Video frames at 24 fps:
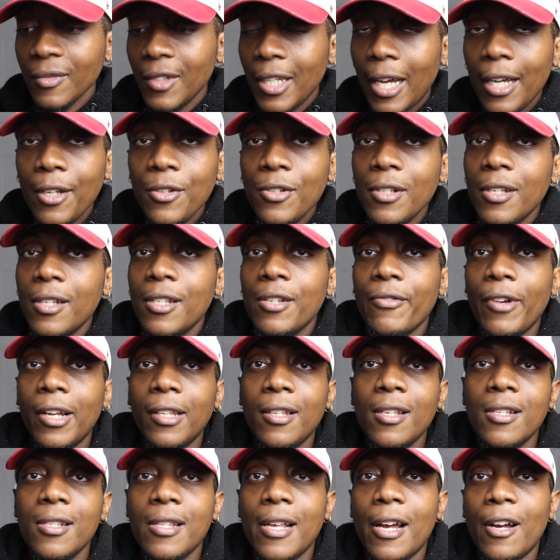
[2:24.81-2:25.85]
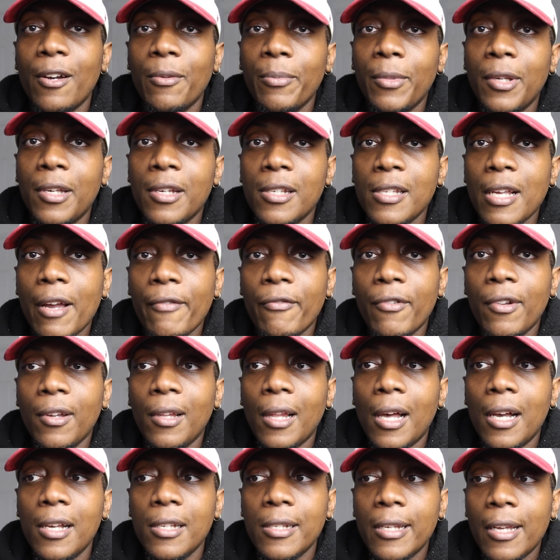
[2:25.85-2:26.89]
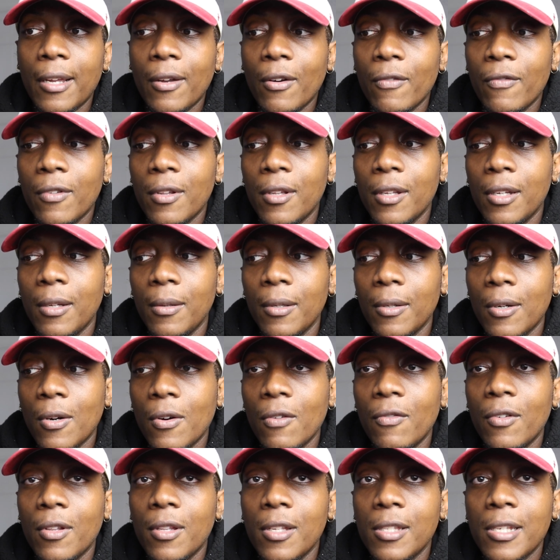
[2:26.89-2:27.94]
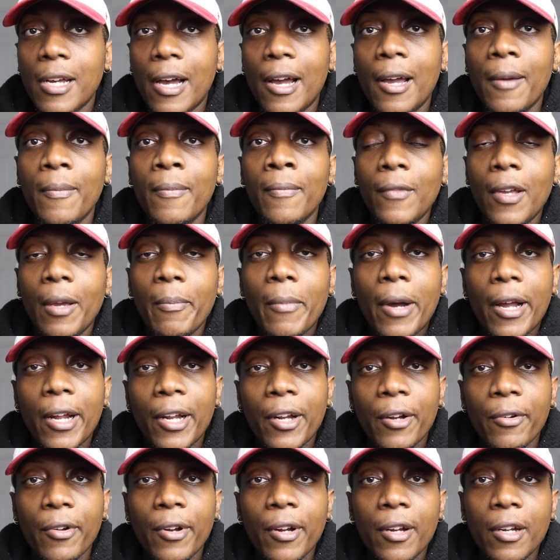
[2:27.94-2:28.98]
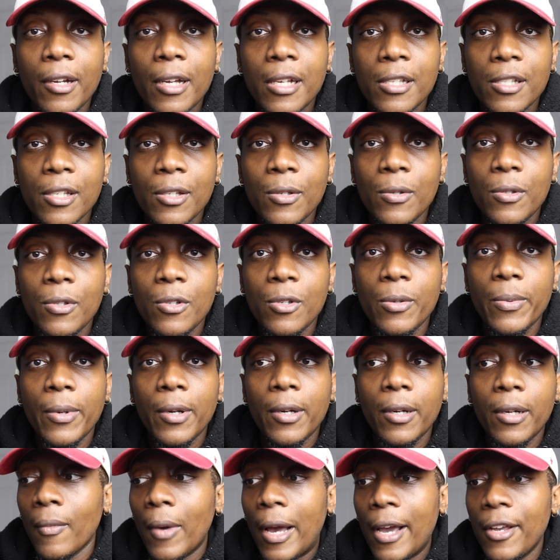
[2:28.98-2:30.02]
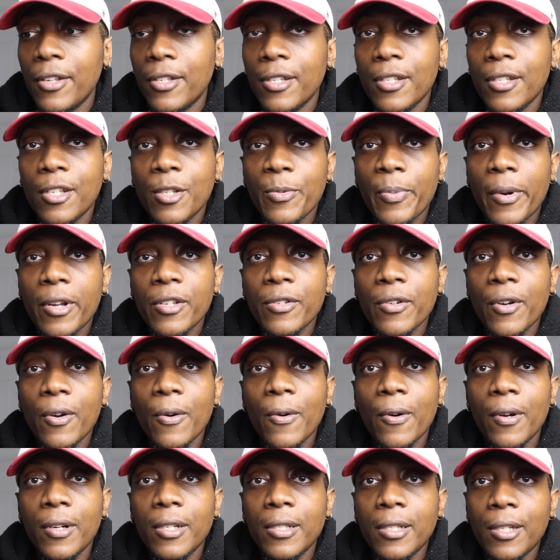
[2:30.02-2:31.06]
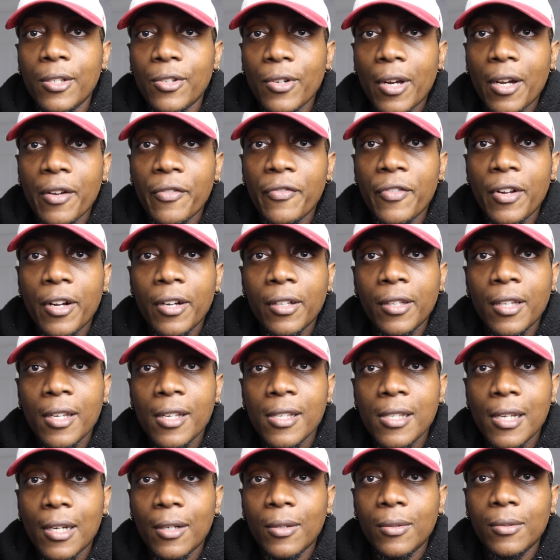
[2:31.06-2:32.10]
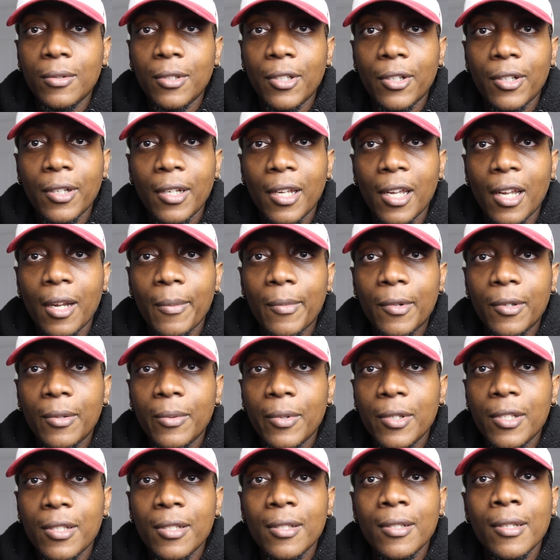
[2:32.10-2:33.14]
I usually like to write things down because I've realized that over the time in my career as a YouTuber, I used to just press record and then try to figure things out during the camera, which